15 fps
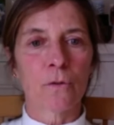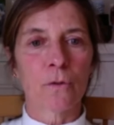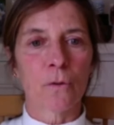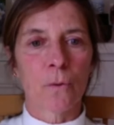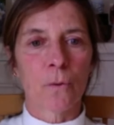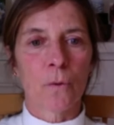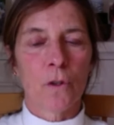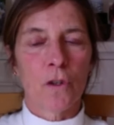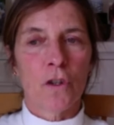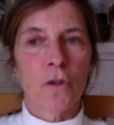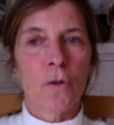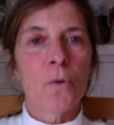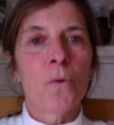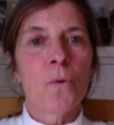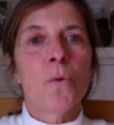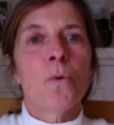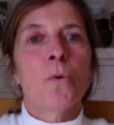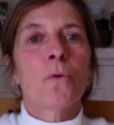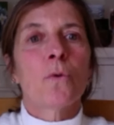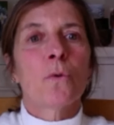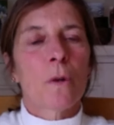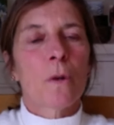to you,
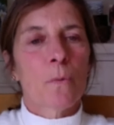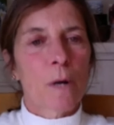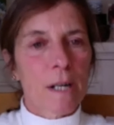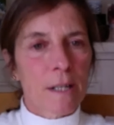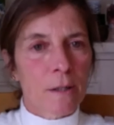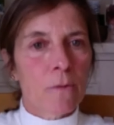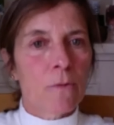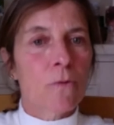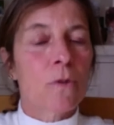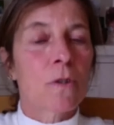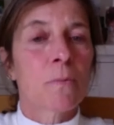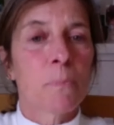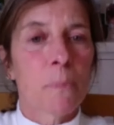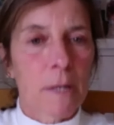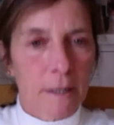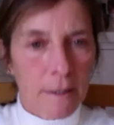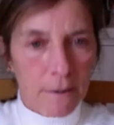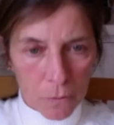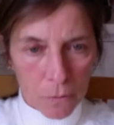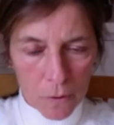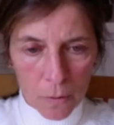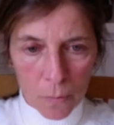to the way you
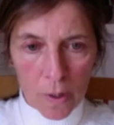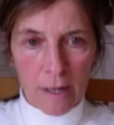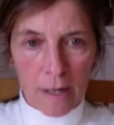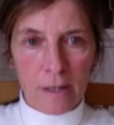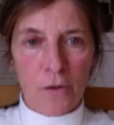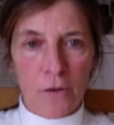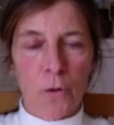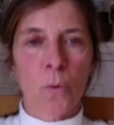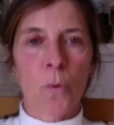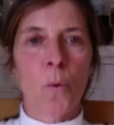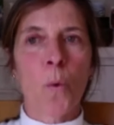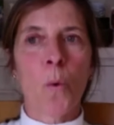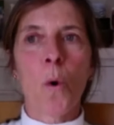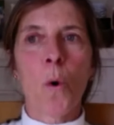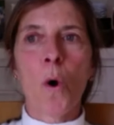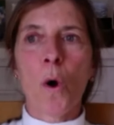speak, to the way you